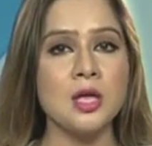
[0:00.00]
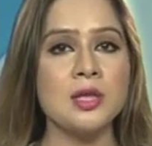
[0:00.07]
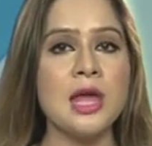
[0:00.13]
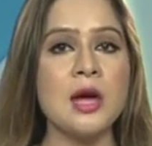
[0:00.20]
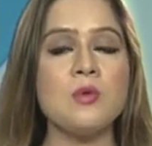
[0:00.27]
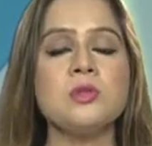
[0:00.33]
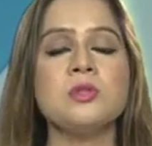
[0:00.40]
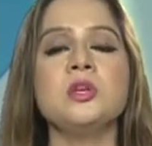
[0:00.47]

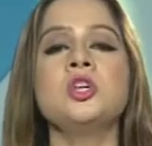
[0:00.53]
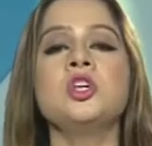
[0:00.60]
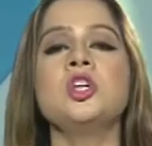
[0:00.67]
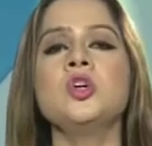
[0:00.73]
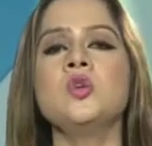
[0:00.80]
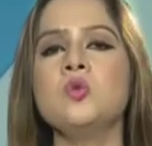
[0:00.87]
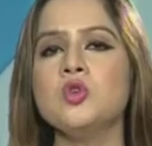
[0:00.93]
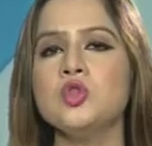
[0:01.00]
There was a
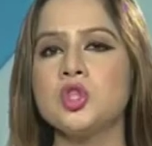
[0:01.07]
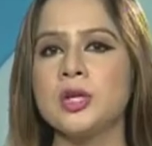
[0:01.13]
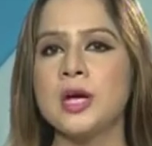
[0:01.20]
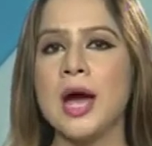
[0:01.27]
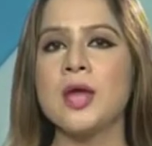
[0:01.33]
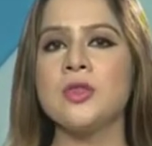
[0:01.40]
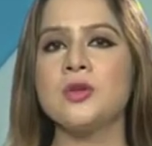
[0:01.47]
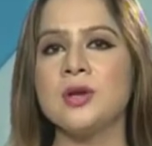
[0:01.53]
huge
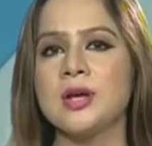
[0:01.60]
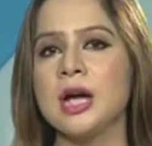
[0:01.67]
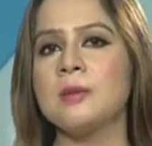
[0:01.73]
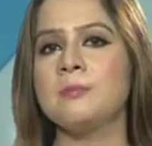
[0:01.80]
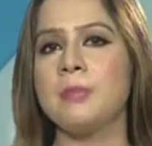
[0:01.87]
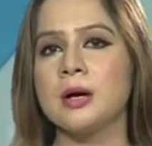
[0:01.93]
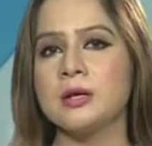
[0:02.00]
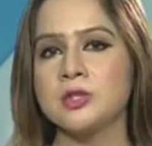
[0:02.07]
gathering
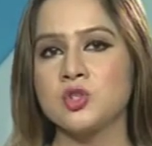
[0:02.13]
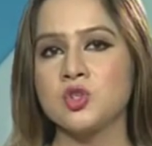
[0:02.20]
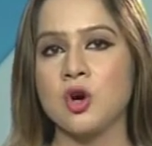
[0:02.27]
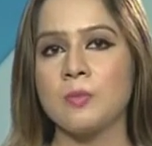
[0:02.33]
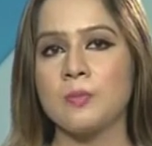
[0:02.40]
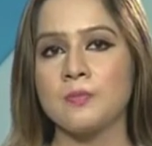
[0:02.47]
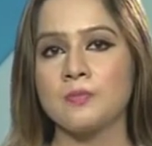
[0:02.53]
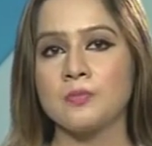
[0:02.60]
at bus
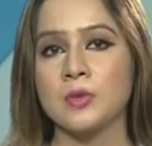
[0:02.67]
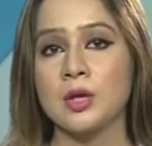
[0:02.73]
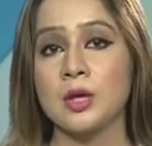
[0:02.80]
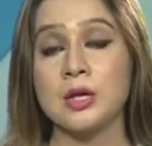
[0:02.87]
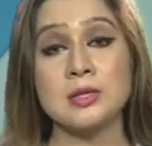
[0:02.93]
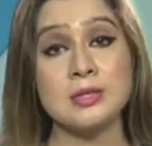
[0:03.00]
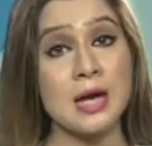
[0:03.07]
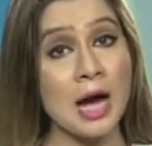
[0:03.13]
stop.
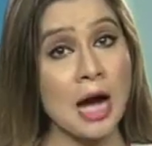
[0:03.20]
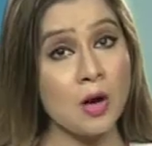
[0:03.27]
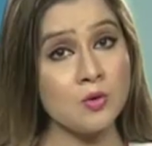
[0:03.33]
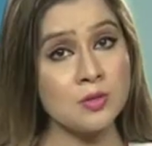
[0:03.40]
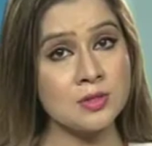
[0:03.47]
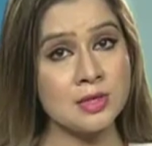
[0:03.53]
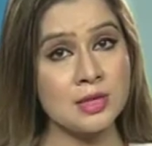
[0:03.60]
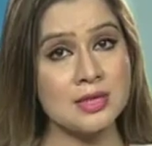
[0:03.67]
His
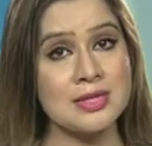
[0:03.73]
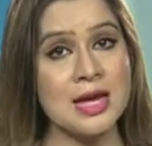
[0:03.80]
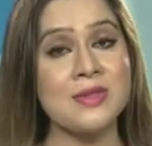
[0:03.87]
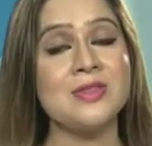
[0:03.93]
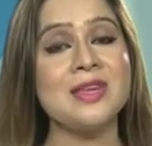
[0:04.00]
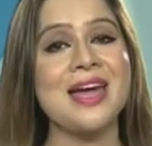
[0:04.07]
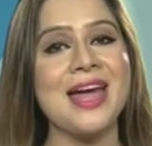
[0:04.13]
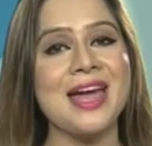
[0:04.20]
house is
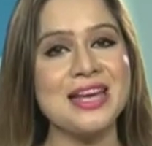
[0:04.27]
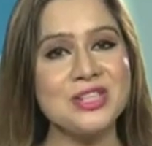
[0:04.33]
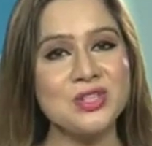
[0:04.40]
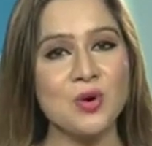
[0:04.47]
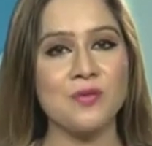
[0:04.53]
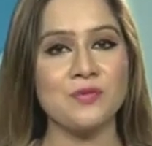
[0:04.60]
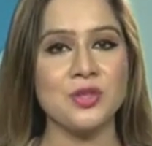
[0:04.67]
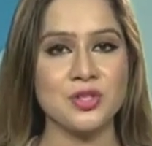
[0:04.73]
at the end
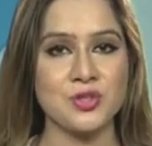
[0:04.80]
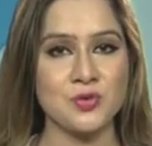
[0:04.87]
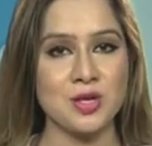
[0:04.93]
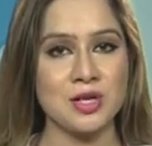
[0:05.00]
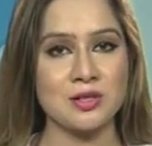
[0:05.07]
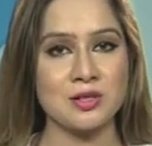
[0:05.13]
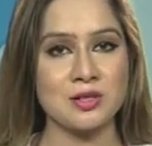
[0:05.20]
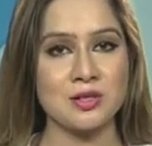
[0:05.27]
of the
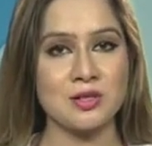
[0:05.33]
street.